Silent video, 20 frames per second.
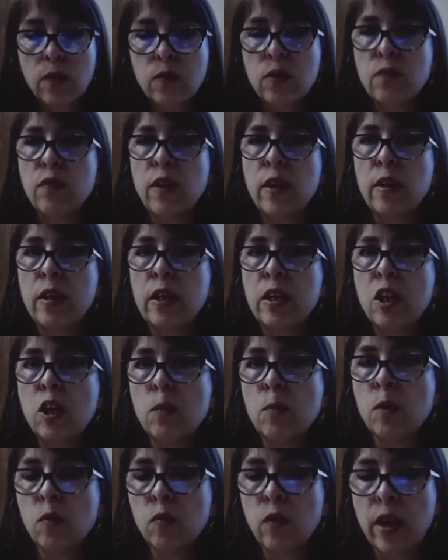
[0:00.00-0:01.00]
of defending
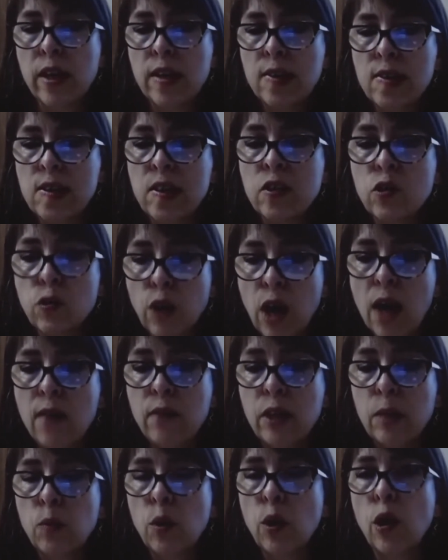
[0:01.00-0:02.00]
human rights and
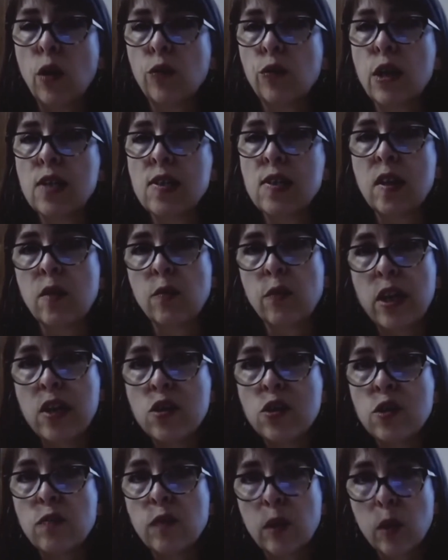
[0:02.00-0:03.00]
driving progress on a
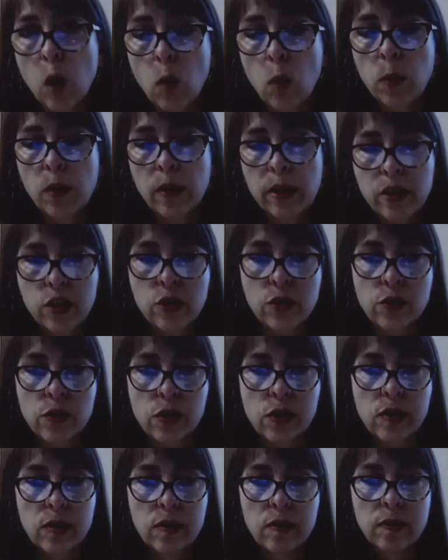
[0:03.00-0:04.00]
range of global
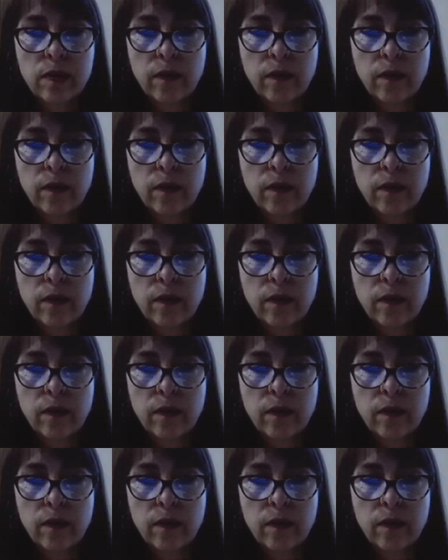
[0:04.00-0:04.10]
issues.